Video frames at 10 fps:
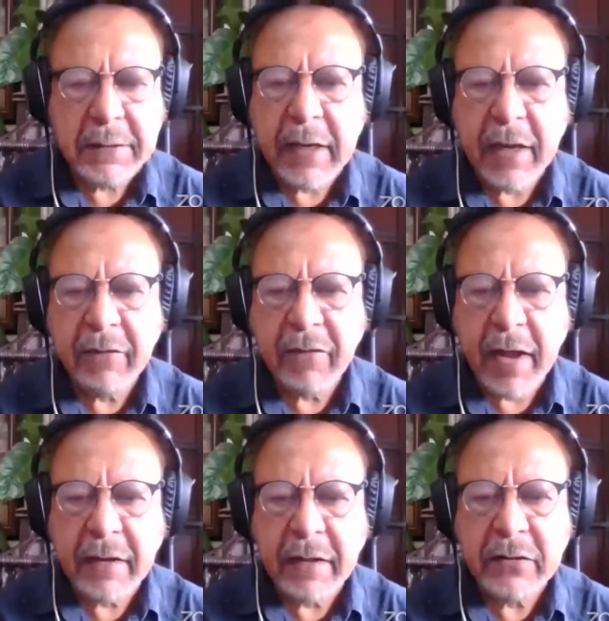take
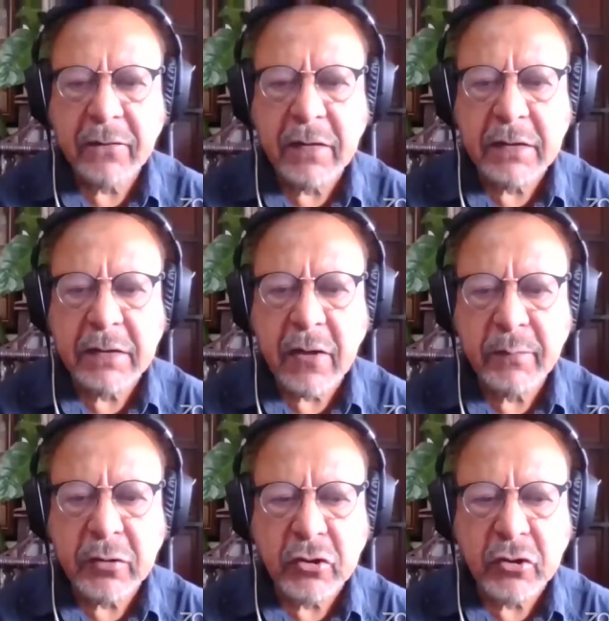advantage of this
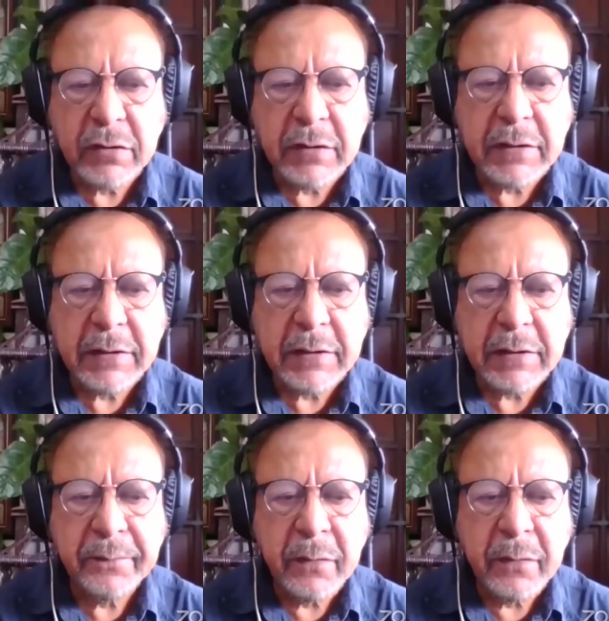opportunity.
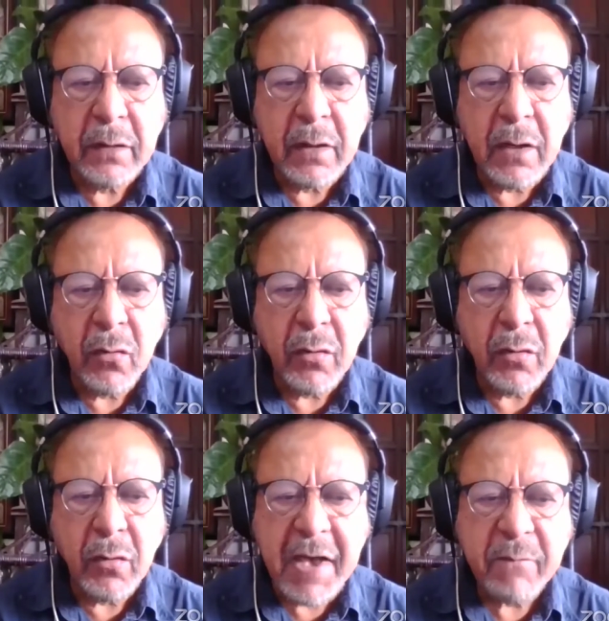We
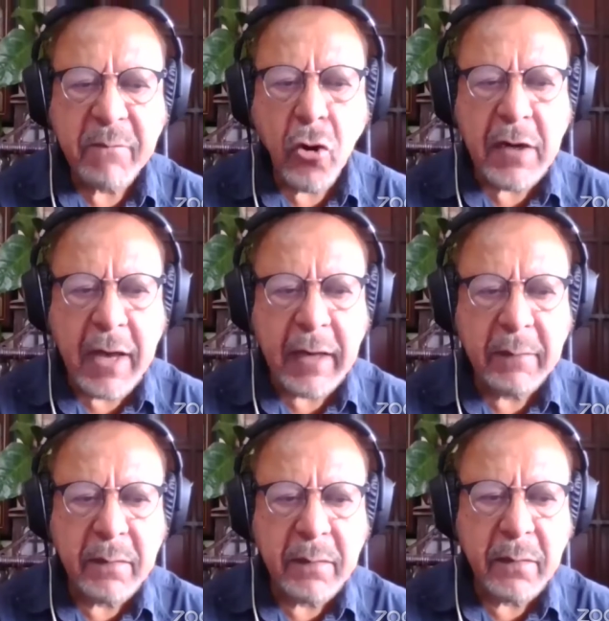have more
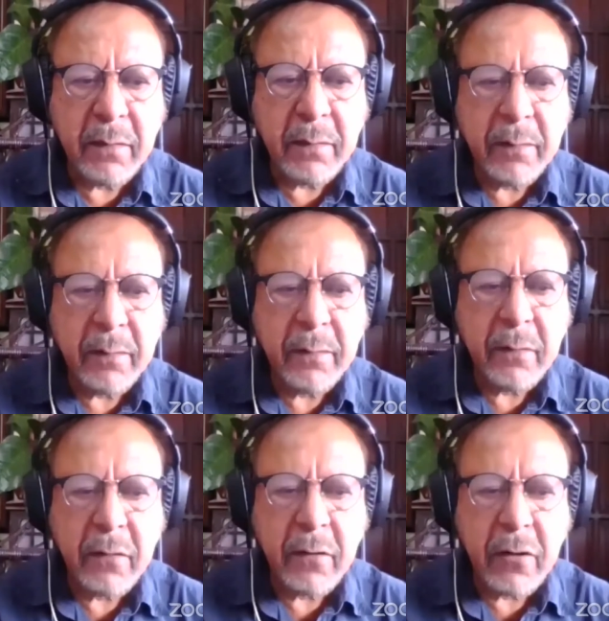time
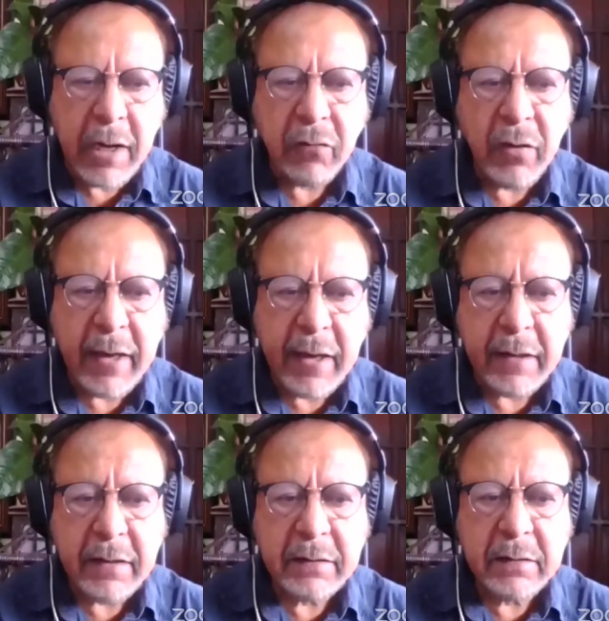on our
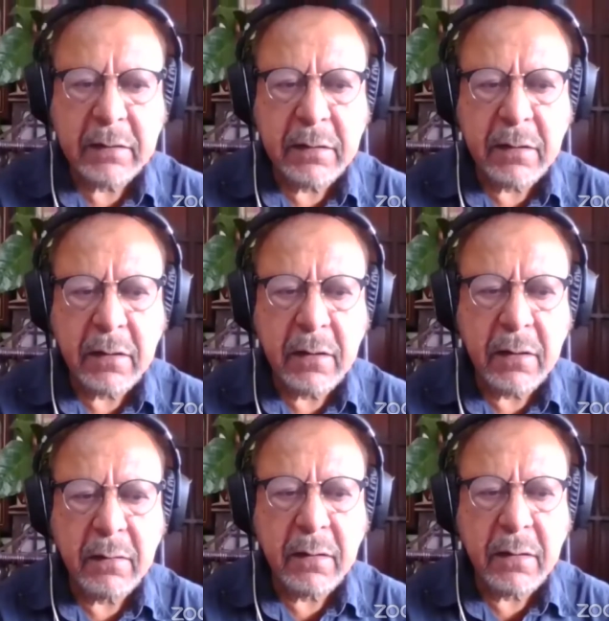hands
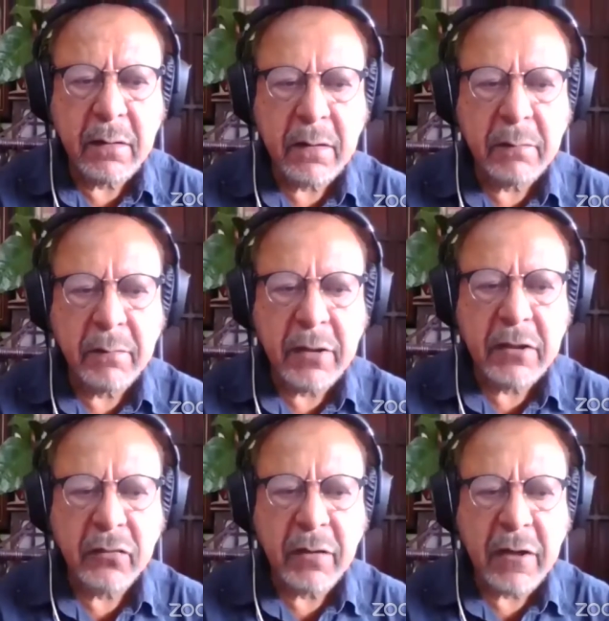because we're
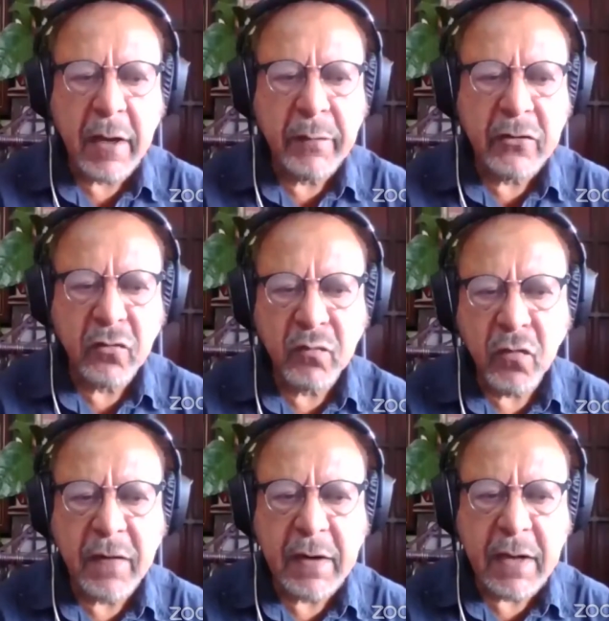not able to move
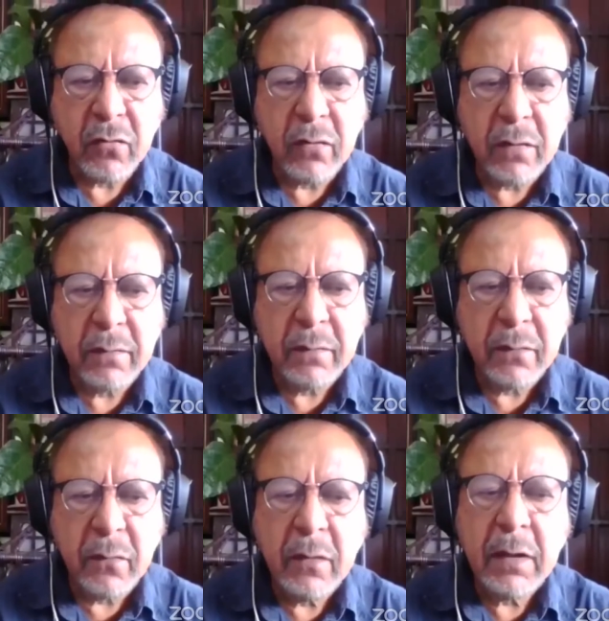around.
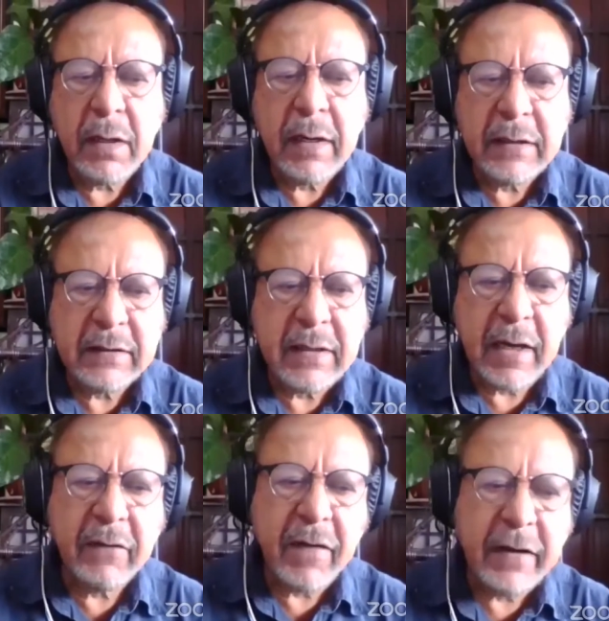Uh, let's take
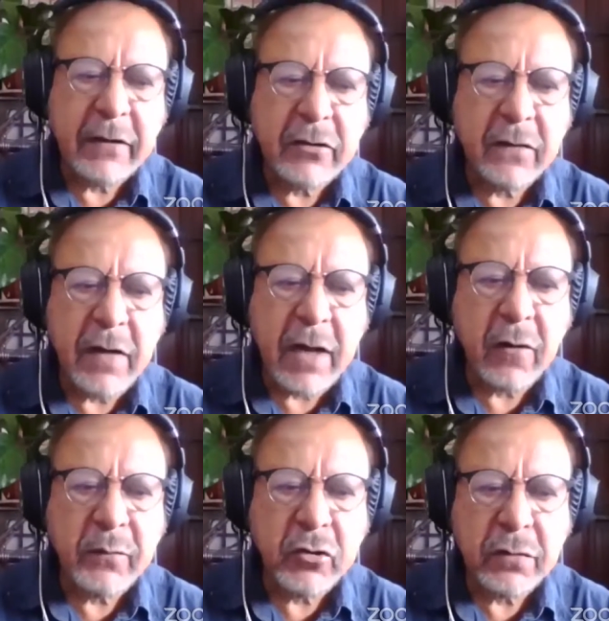advantage of that
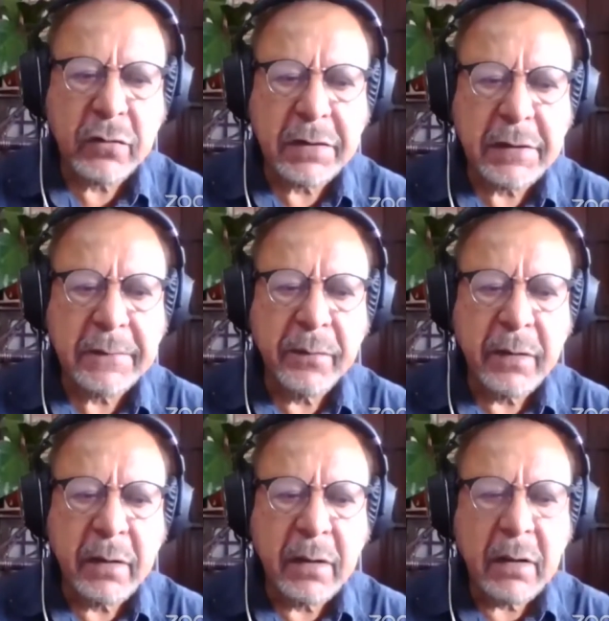opportunity
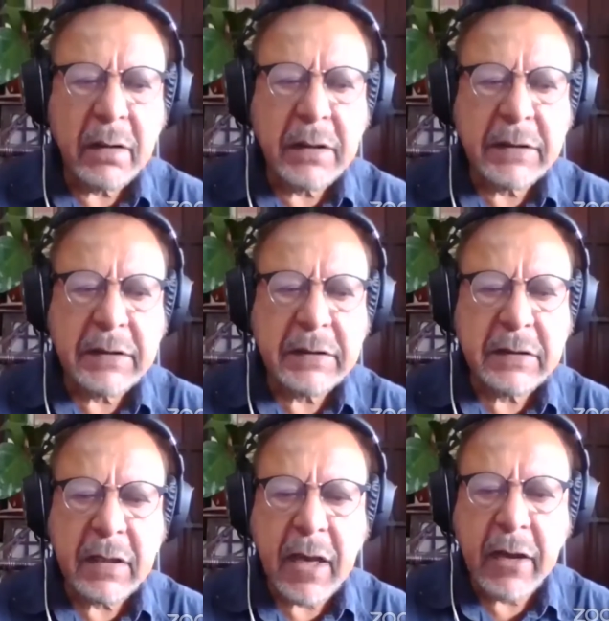this is
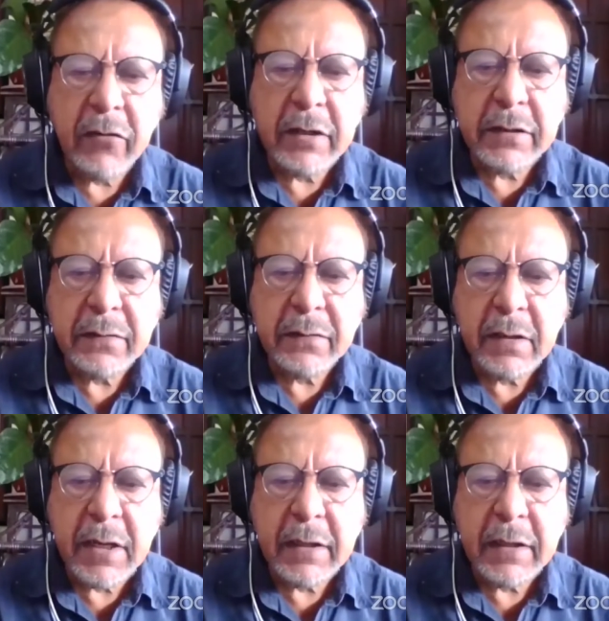an area that